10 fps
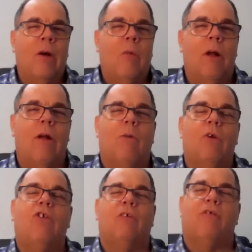What
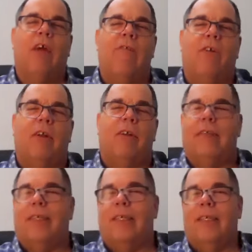was your
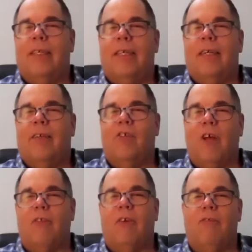favorite
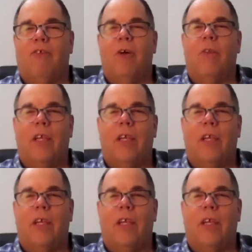Southern food